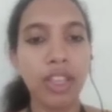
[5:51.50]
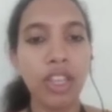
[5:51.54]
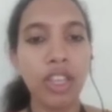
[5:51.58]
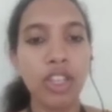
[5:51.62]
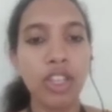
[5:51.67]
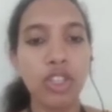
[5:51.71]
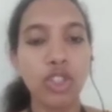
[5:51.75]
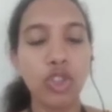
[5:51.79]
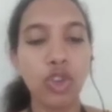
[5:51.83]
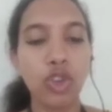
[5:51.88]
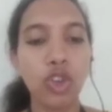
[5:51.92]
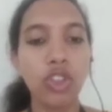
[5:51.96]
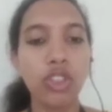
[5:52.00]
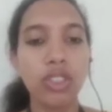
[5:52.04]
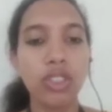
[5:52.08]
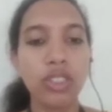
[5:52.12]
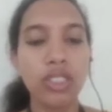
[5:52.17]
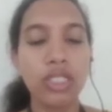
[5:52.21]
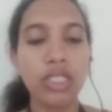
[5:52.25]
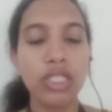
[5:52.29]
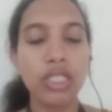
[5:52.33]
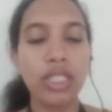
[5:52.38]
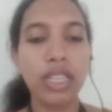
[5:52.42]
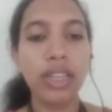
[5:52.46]
So
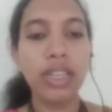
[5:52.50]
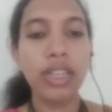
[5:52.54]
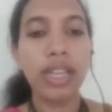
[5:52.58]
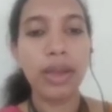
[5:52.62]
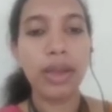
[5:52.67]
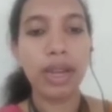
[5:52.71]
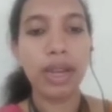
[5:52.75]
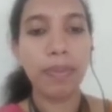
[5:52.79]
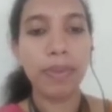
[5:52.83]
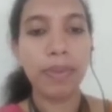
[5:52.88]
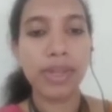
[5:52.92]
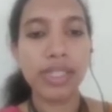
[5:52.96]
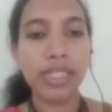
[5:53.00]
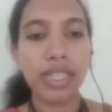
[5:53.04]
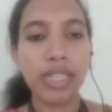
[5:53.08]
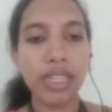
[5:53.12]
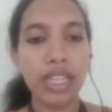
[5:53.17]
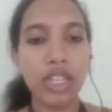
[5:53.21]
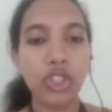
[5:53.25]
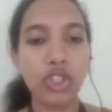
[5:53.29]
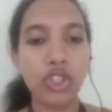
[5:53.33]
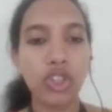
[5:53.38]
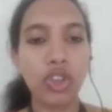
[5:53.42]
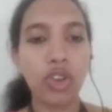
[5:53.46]
this is the
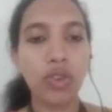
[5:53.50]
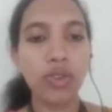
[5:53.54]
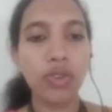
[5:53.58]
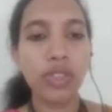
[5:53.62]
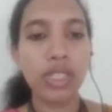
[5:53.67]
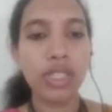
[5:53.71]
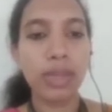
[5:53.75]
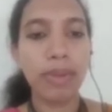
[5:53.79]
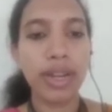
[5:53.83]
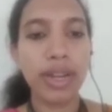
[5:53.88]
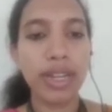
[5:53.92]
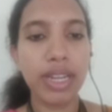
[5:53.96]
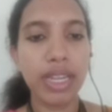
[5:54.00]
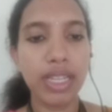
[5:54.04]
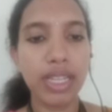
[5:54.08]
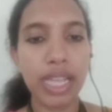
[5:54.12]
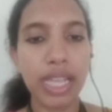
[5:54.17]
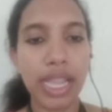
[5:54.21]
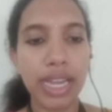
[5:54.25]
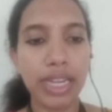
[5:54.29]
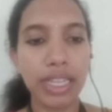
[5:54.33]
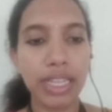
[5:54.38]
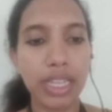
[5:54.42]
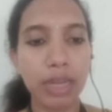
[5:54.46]
representation of symmetric
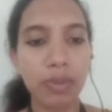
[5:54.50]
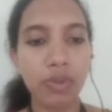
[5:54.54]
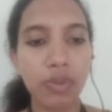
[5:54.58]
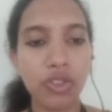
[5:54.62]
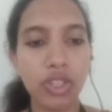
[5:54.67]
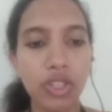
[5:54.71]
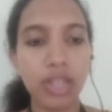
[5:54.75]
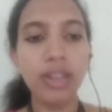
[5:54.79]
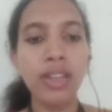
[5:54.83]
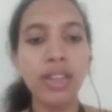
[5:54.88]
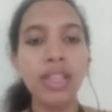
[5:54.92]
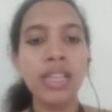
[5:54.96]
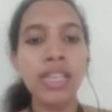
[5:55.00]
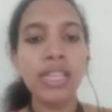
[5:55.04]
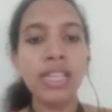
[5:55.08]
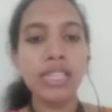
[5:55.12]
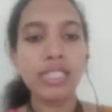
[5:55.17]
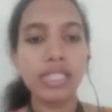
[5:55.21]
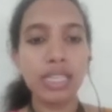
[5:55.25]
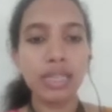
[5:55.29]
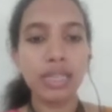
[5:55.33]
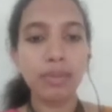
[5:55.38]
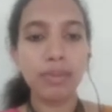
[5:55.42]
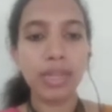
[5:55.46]
encryption.
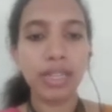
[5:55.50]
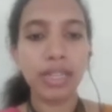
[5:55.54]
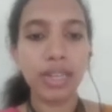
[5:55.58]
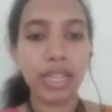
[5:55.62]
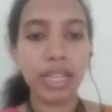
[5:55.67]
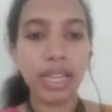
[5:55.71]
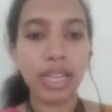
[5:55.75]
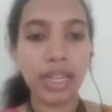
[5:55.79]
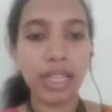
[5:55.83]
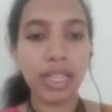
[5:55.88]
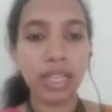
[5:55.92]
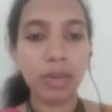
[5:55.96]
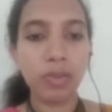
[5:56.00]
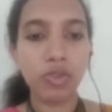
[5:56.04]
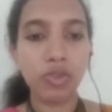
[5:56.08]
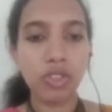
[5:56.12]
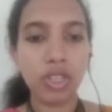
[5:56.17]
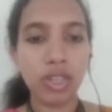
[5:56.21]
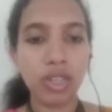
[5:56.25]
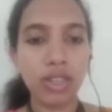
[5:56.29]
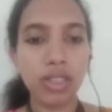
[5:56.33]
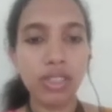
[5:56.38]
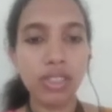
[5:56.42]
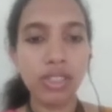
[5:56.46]
Symmetric
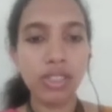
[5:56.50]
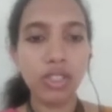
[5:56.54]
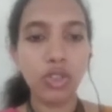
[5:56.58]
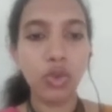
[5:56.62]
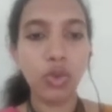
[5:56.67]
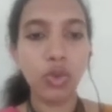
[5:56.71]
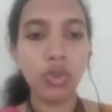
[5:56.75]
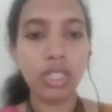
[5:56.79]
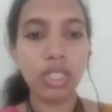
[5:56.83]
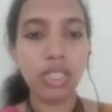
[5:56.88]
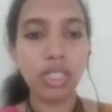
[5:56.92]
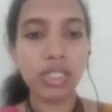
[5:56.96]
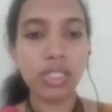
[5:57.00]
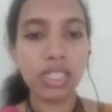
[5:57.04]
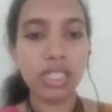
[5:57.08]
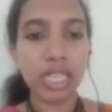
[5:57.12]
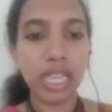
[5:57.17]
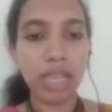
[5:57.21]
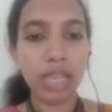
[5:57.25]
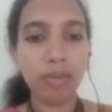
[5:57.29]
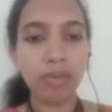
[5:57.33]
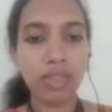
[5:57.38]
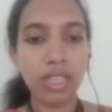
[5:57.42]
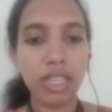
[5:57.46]
encryption is using
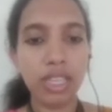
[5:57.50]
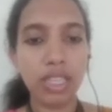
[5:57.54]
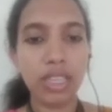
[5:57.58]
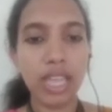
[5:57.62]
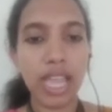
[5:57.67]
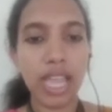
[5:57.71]
same key.